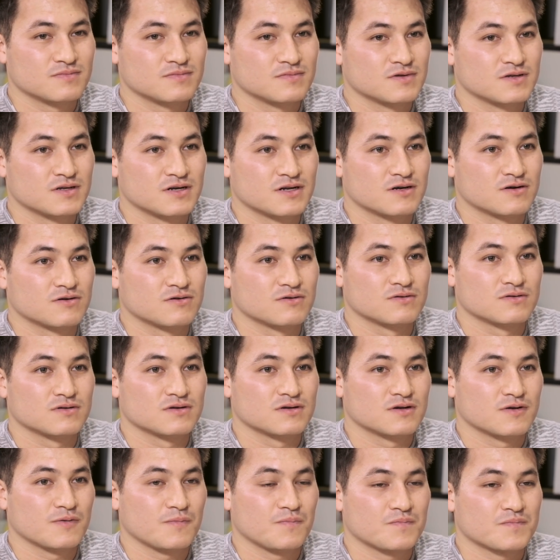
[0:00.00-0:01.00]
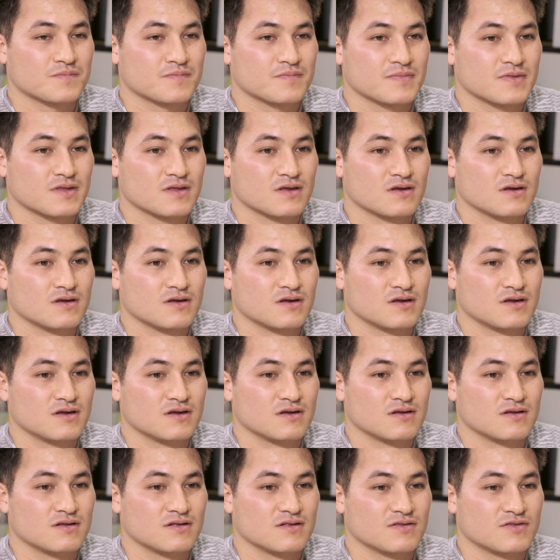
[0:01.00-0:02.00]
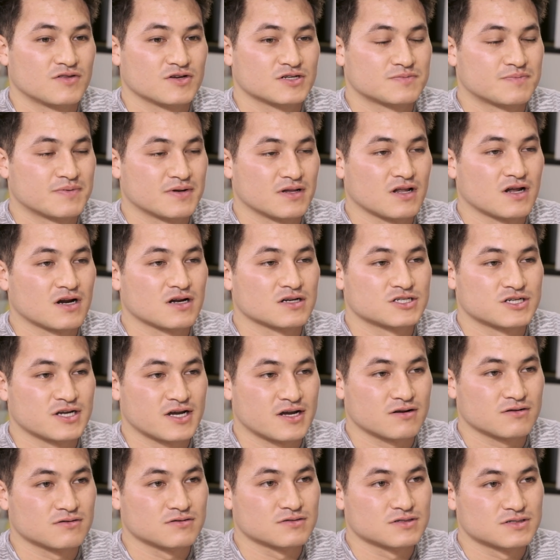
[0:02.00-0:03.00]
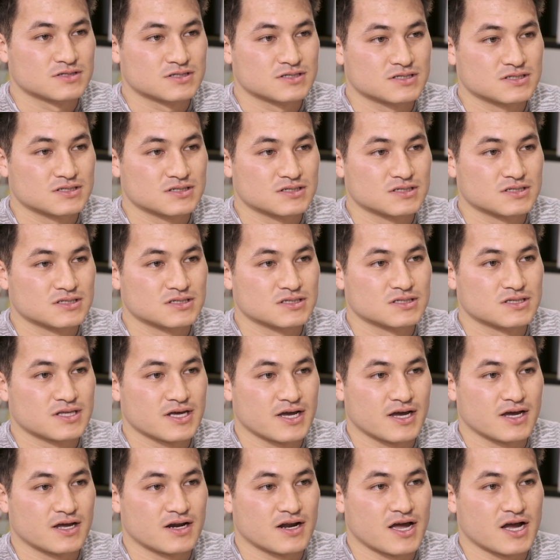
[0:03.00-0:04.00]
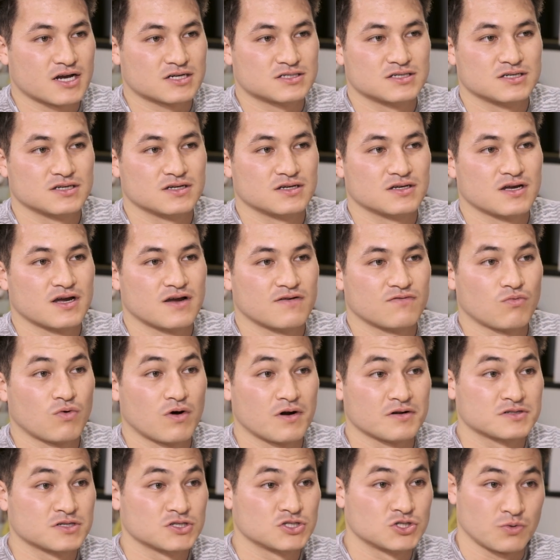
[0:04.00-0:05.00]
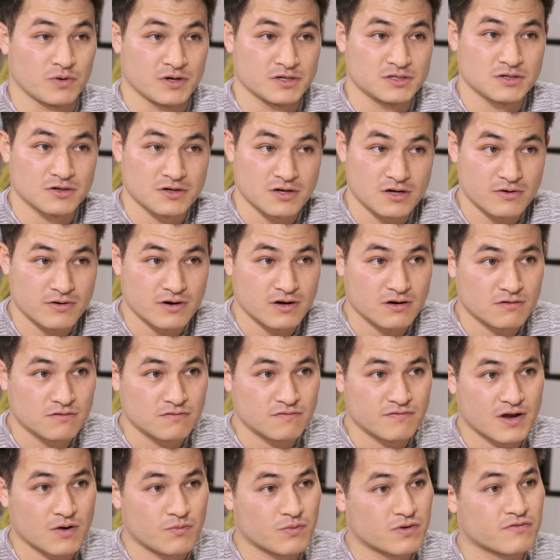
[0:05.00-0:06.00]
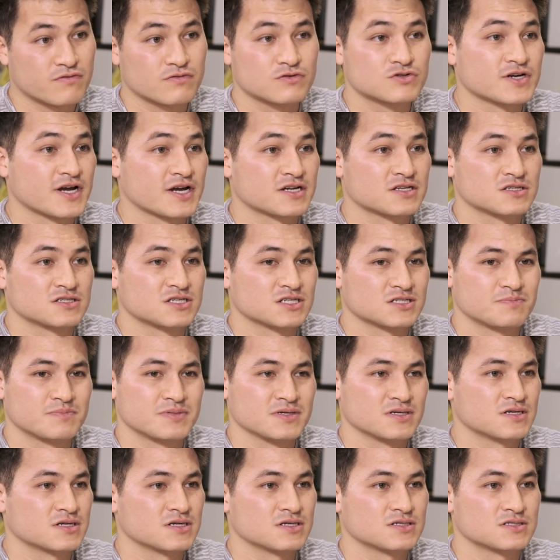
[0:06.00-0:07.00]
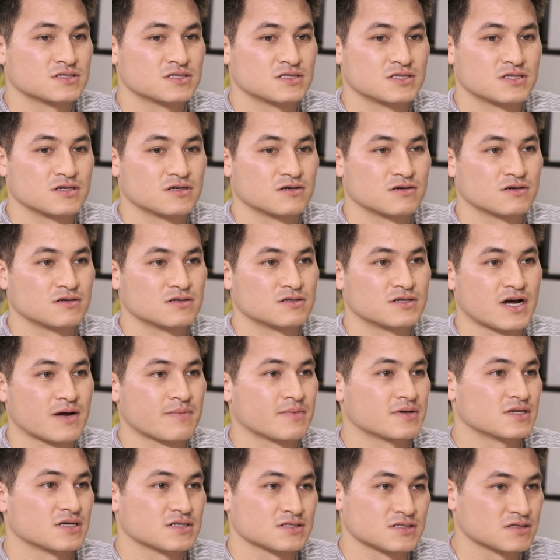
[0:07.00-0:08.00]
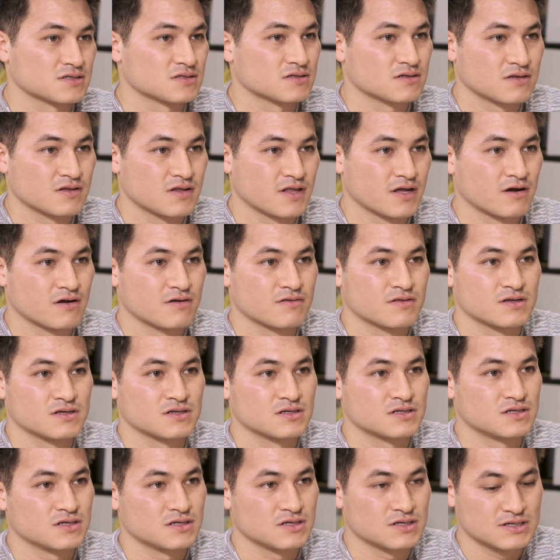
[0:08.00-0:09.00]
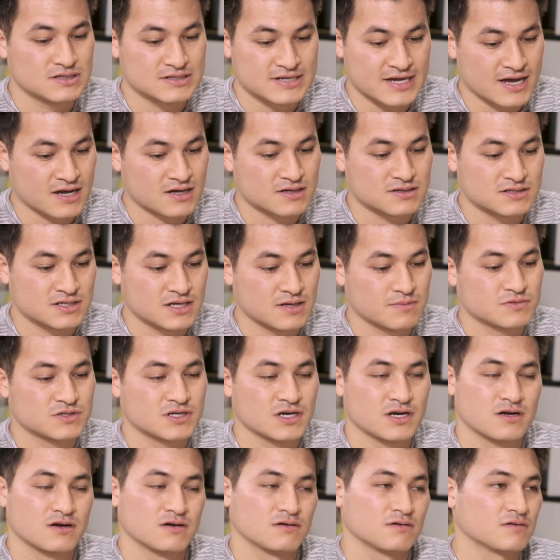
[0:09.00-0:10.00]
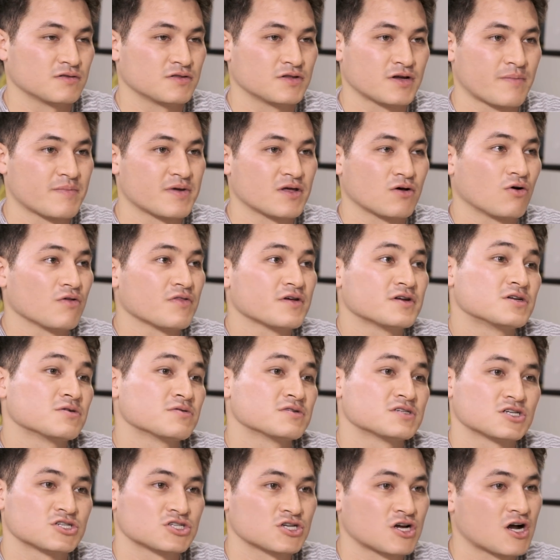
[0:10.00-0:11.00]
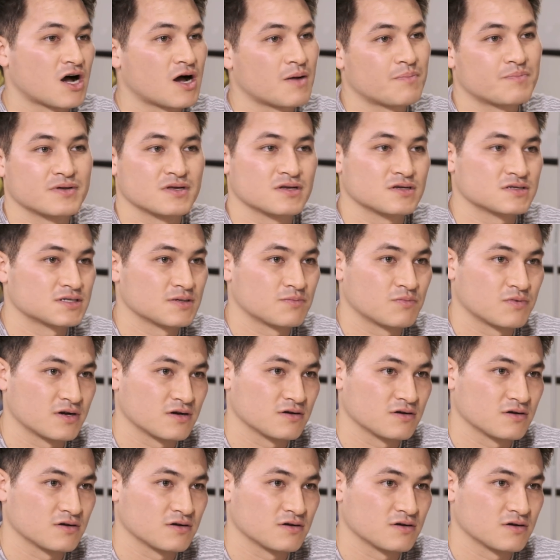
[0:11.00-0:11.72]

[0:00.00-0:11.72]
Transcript: you know, there's been a lot of channels that actually have wanted to join Tokyo Creative, and we reject it just because they're a dime a dozen. They are the exact same channel. I mean, all they're doing is just copying someone